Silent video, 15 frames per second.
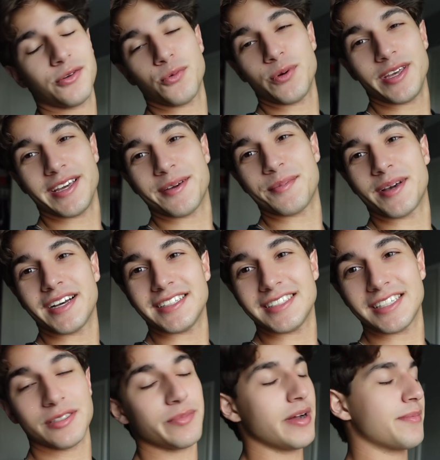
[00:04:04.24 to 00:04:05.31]
the week because
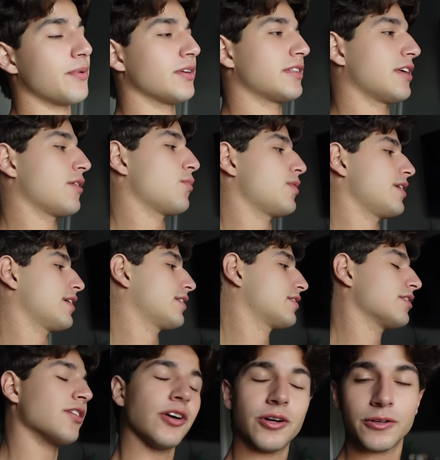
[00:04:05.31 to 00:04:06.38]
it is my birthday week.
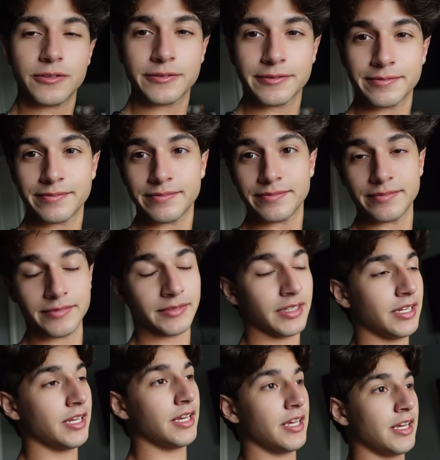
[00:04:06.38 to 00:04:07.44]
So
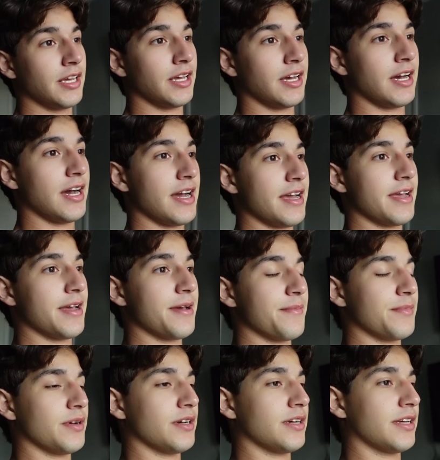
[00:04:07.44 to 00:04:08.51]
I
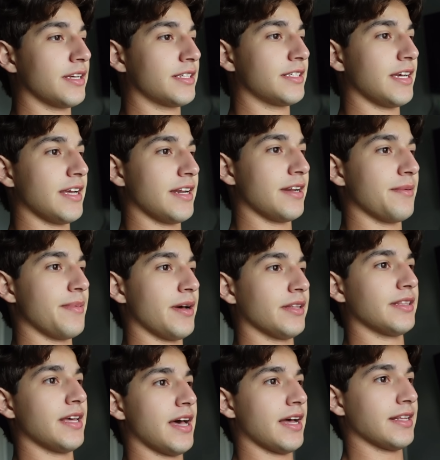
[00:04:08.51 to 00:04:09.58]
am excited about
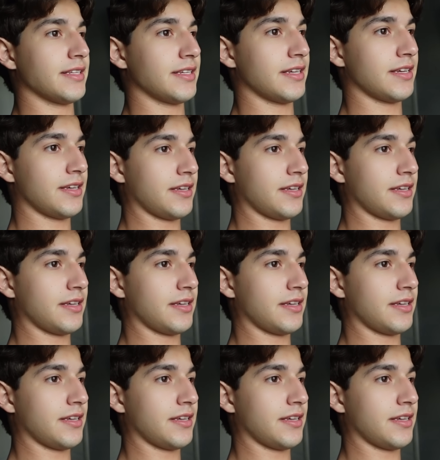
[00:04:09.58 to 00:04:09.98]
that.